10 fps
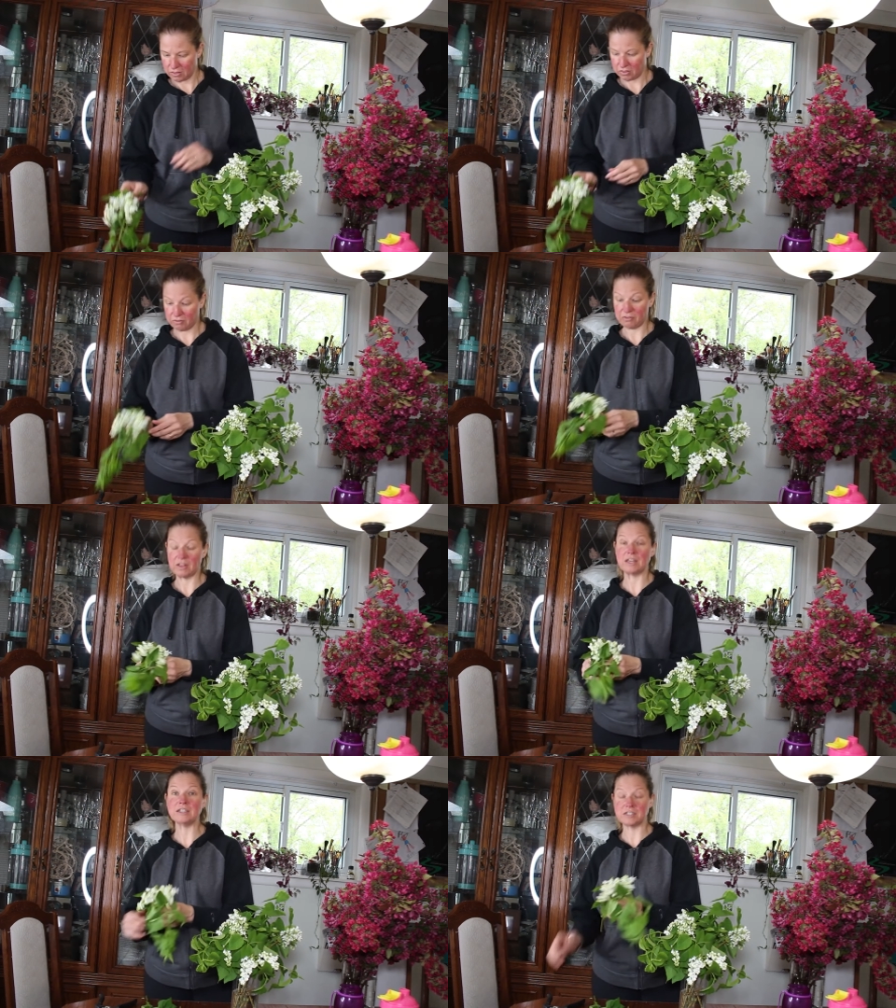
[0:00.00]
the
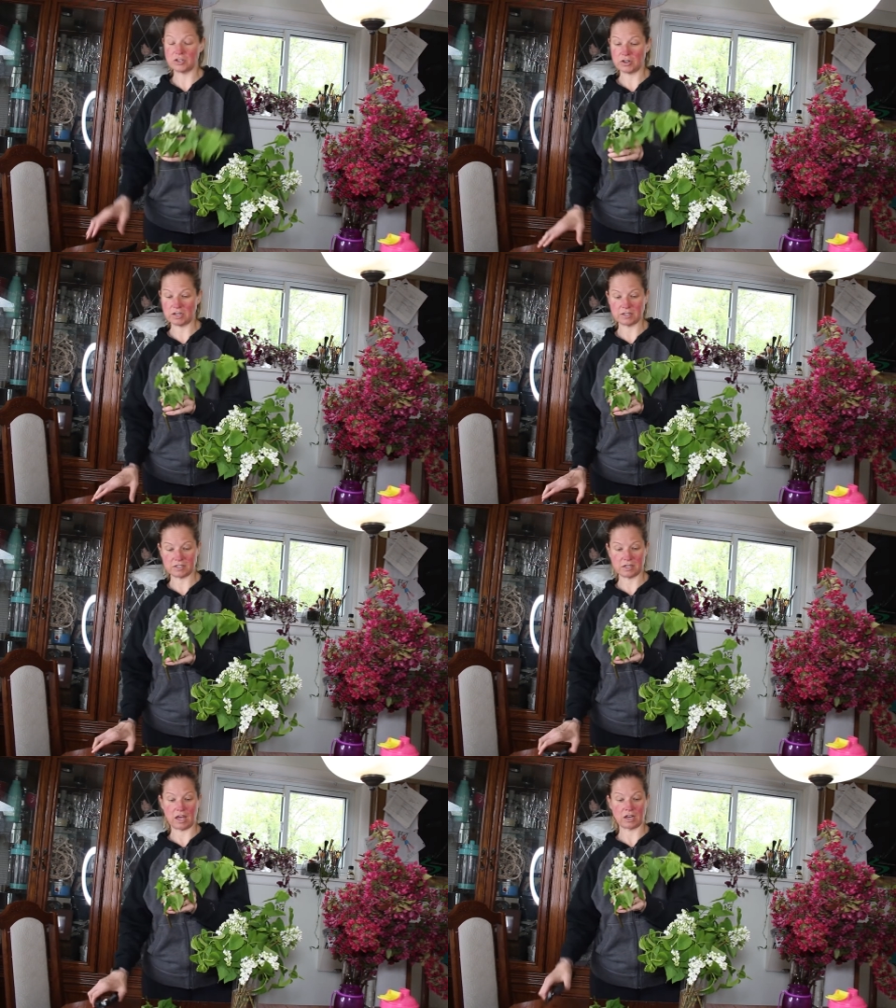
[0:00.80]
easier it
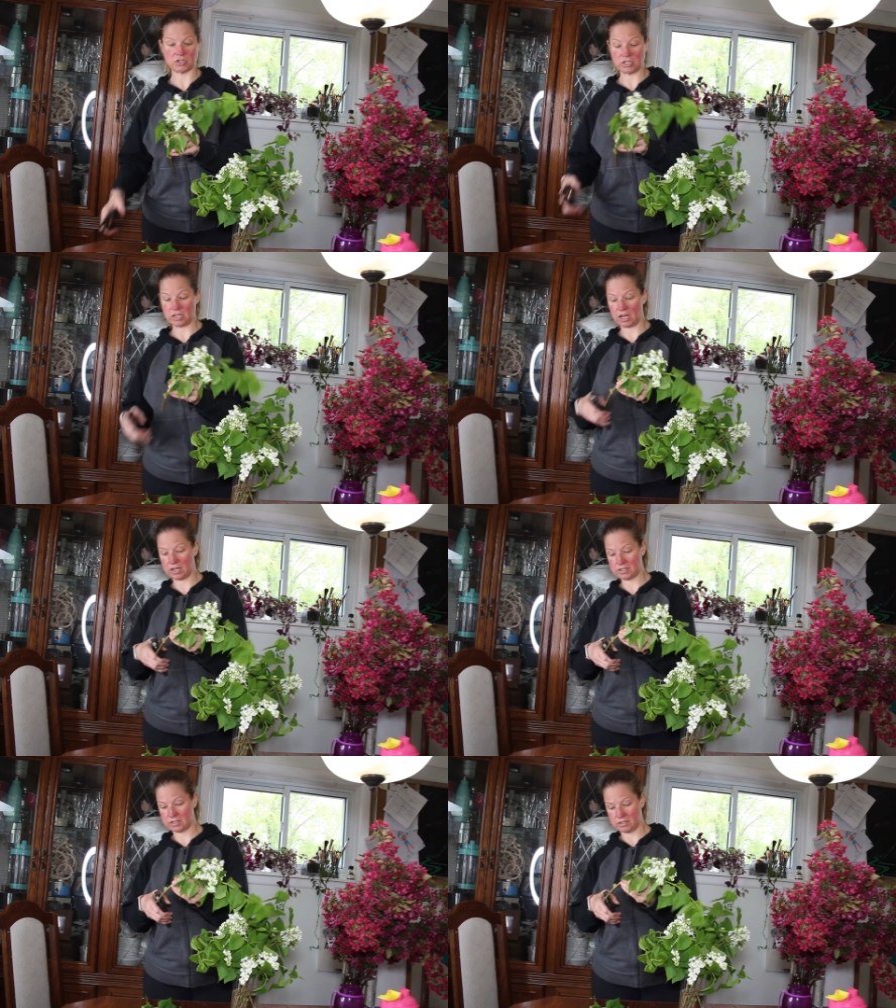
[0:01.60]
is to actually
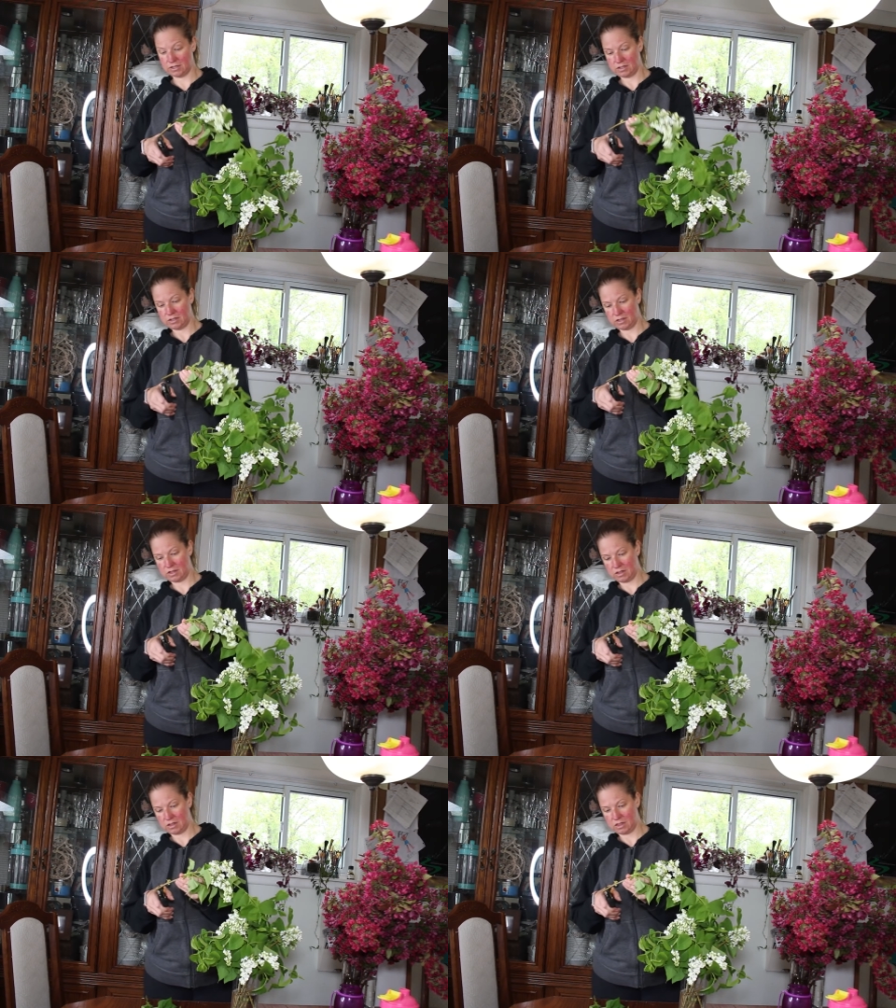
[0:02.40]
cut
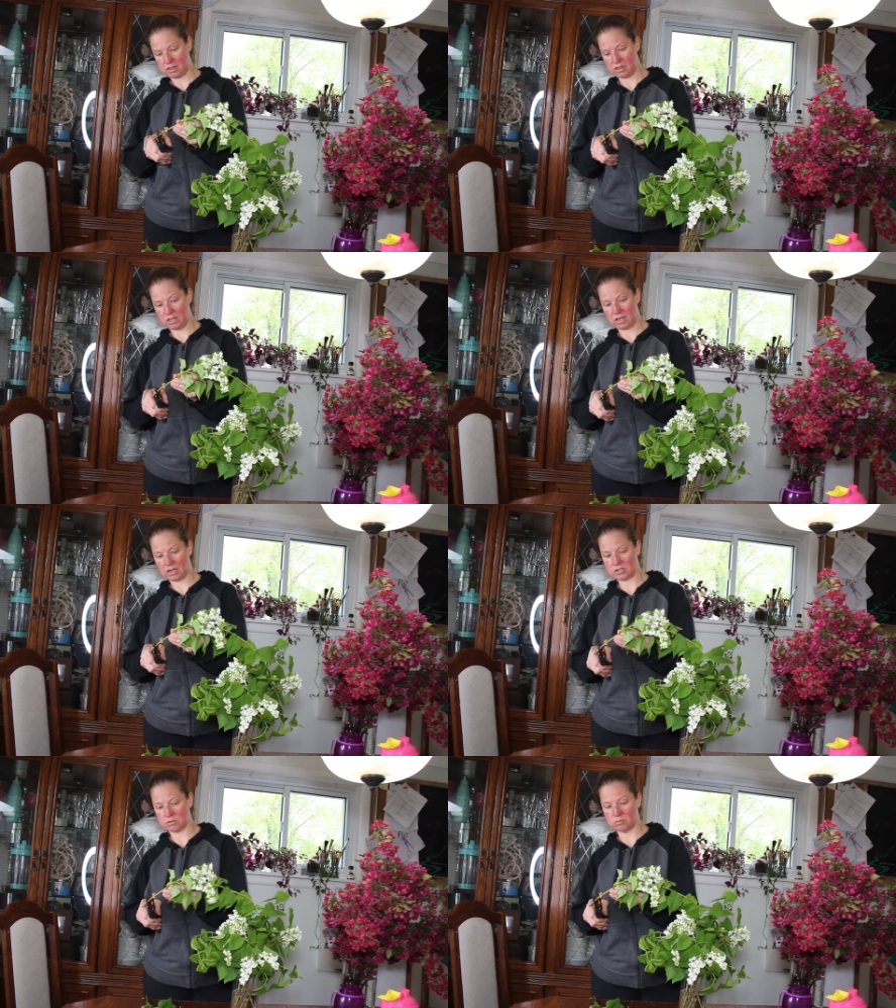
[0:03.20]
the
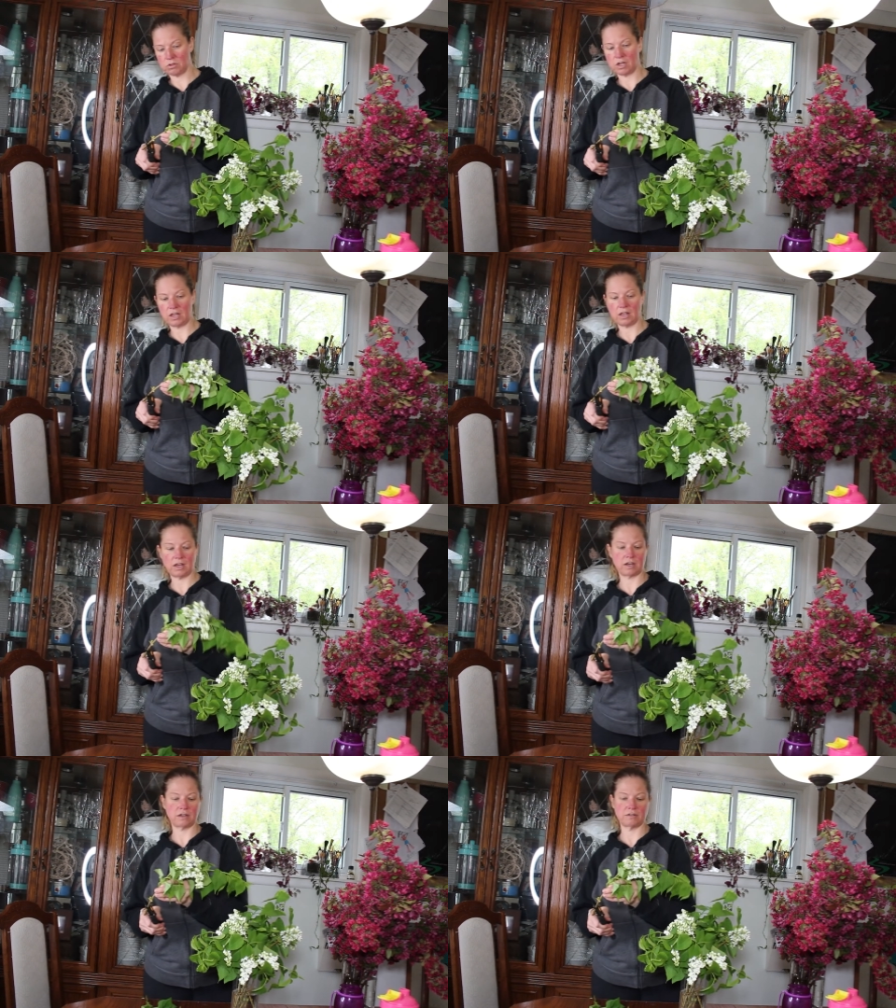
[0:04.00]
actual lilac.